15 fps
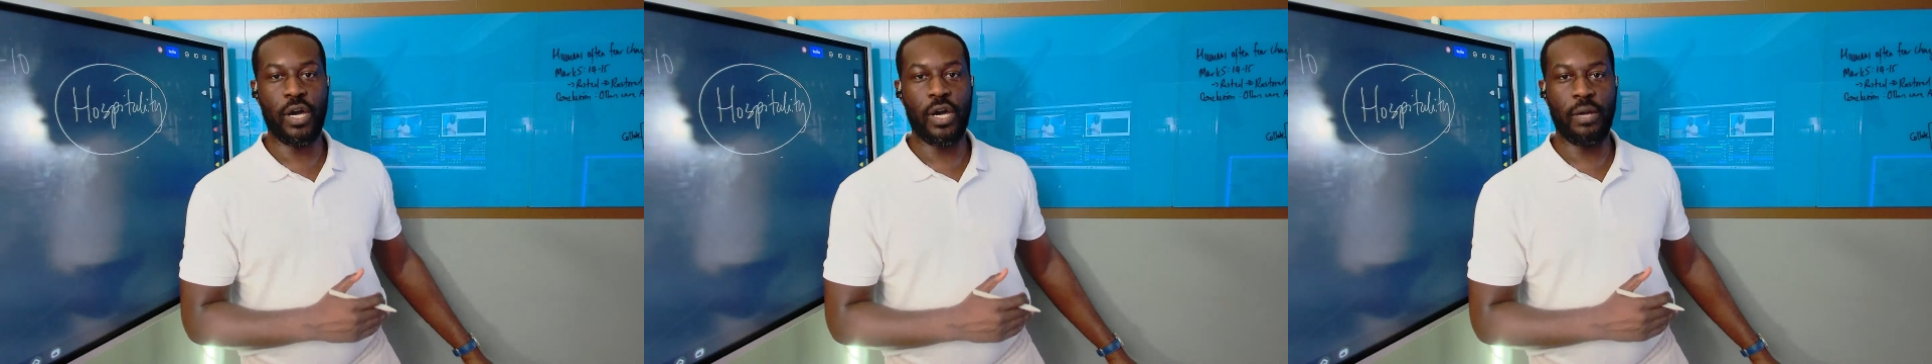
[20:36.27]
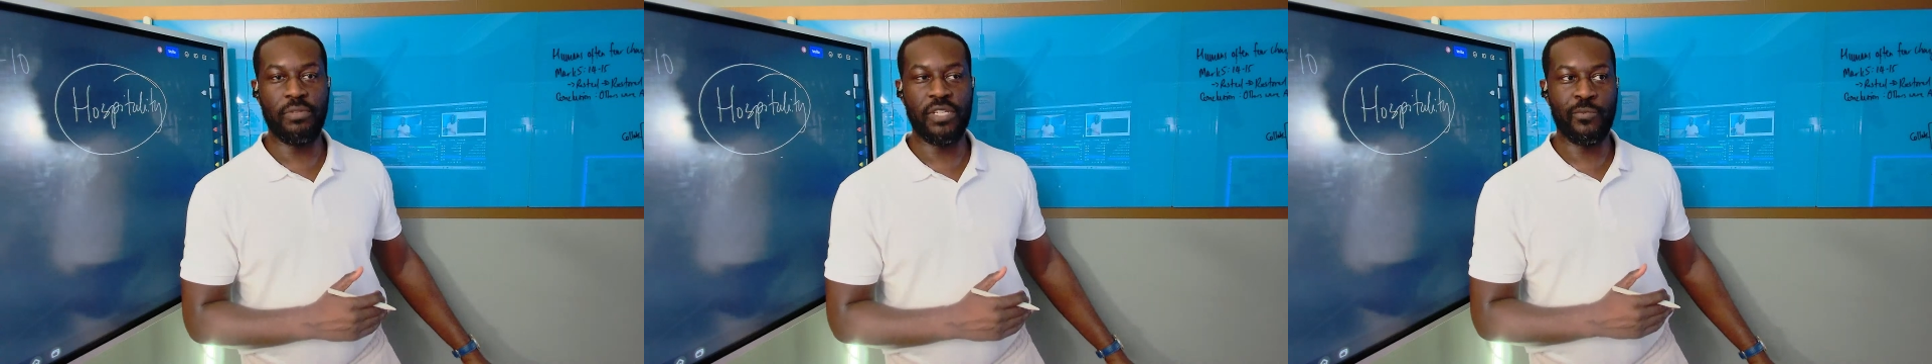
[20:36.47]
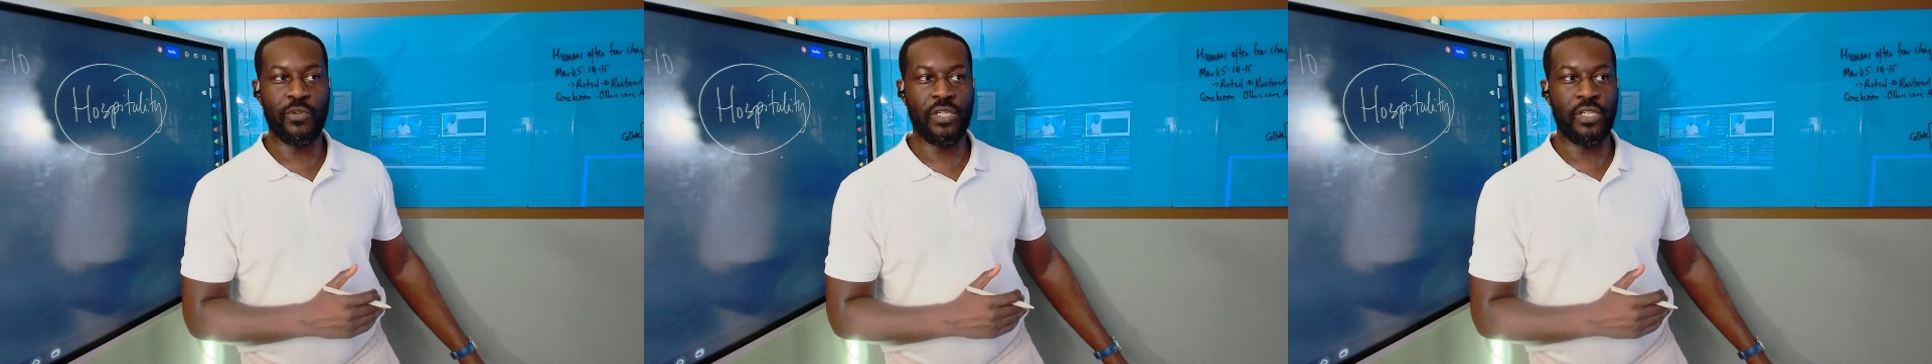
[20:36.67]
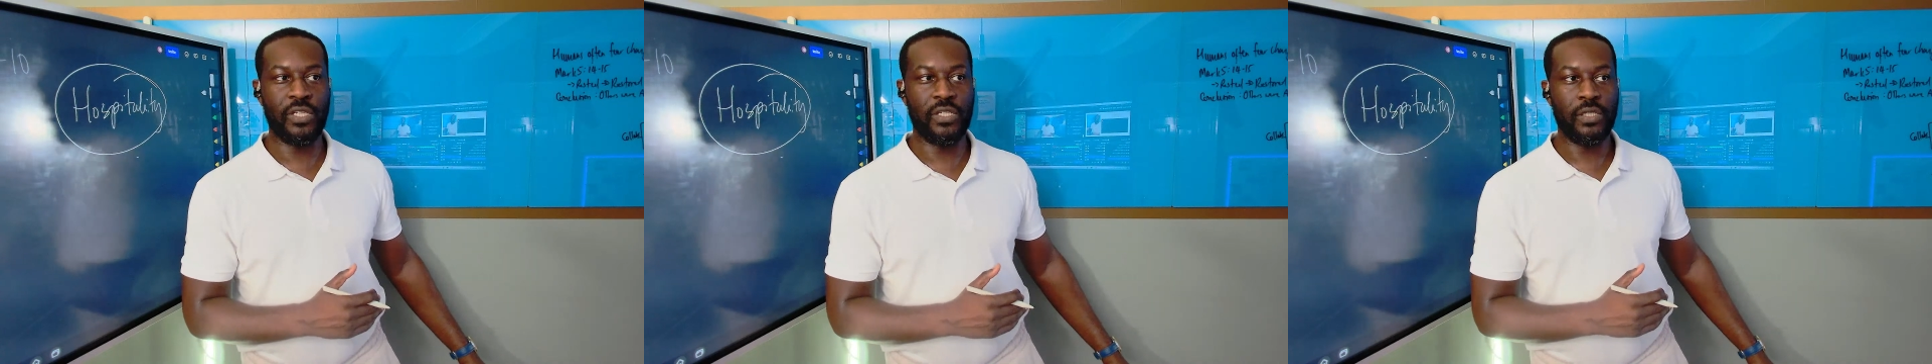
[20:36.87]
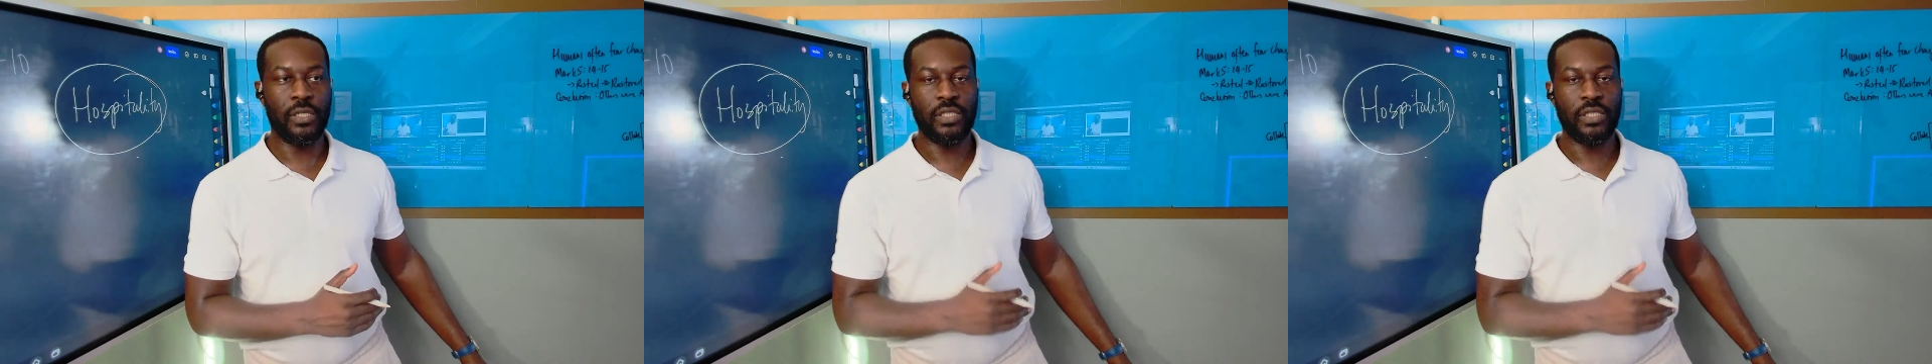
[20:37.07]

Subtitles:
So let me go